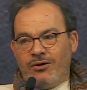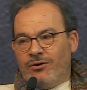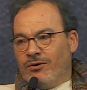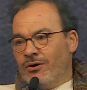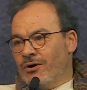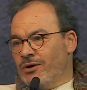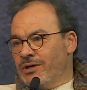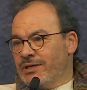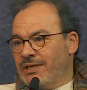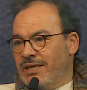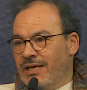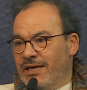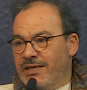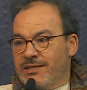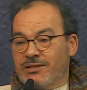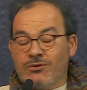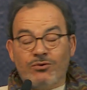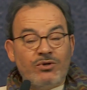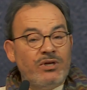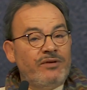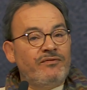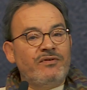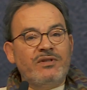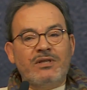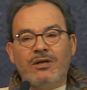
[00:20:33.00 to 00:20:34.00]
your long text or
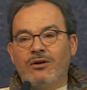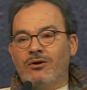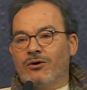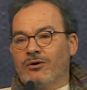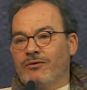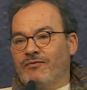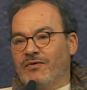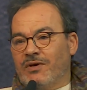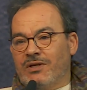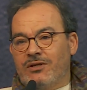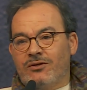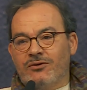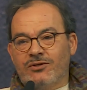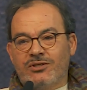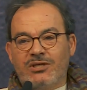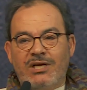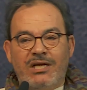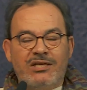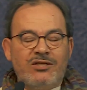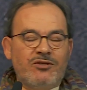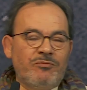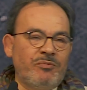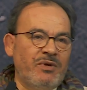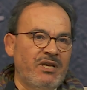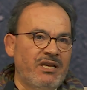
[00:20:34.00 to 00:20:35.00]
even the long video. It
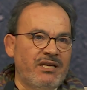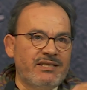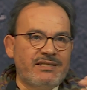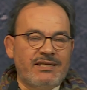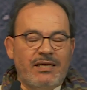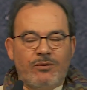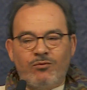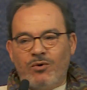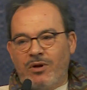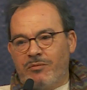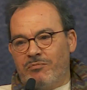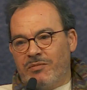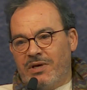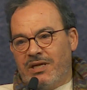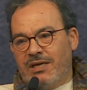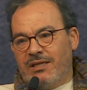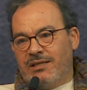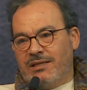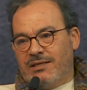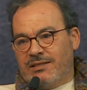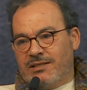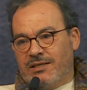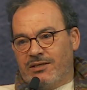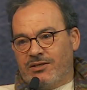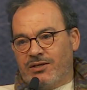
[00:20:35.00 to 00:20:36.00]
has to be less than 1 minute,
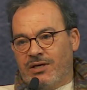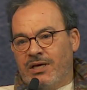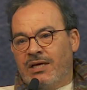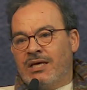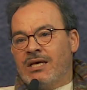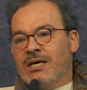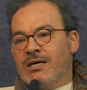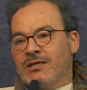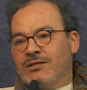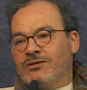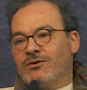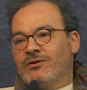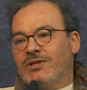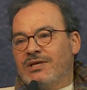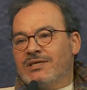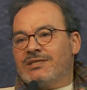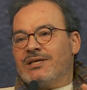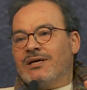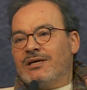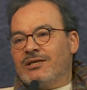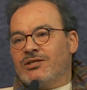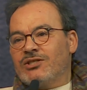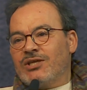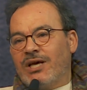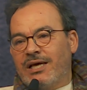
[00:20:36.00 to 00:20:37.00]
etc. So these
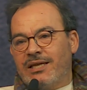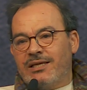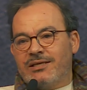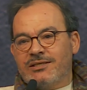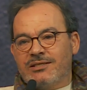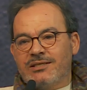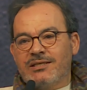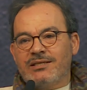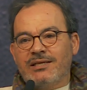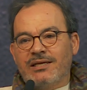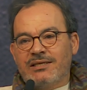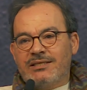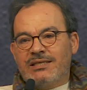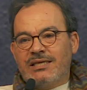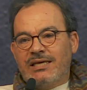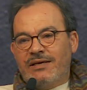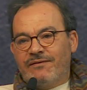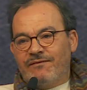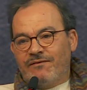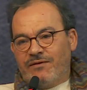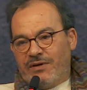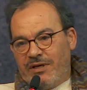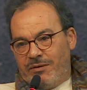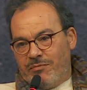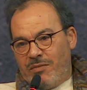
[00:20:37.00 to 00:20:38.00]
are challenges that
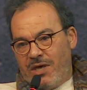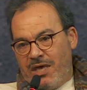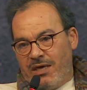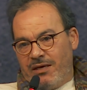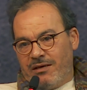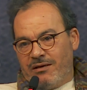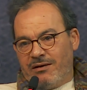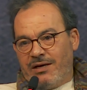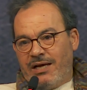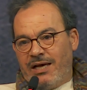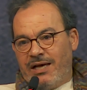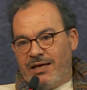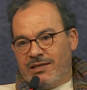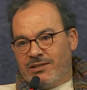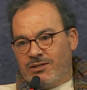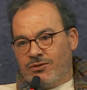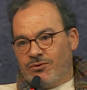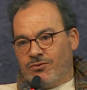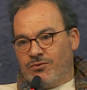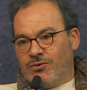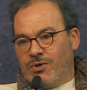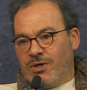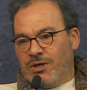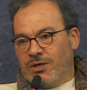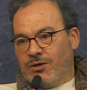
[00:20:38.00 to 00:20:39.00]
every maker has to
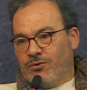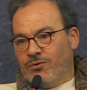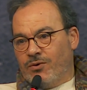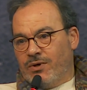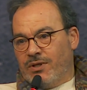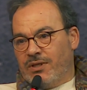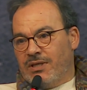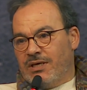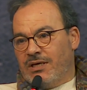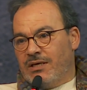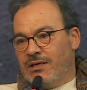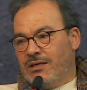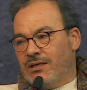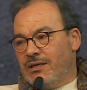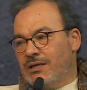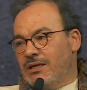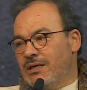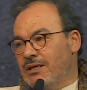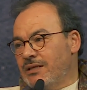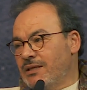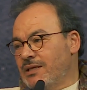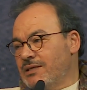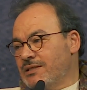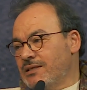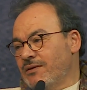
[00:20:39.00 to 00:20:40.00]
work with
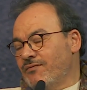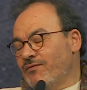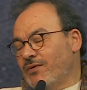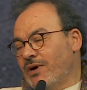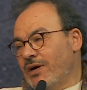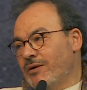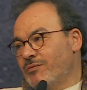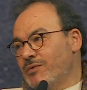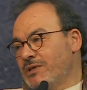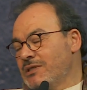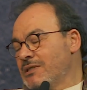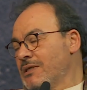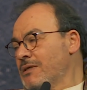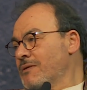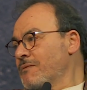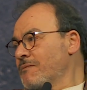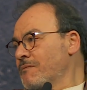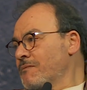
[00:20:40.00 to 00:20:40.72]
in this environment.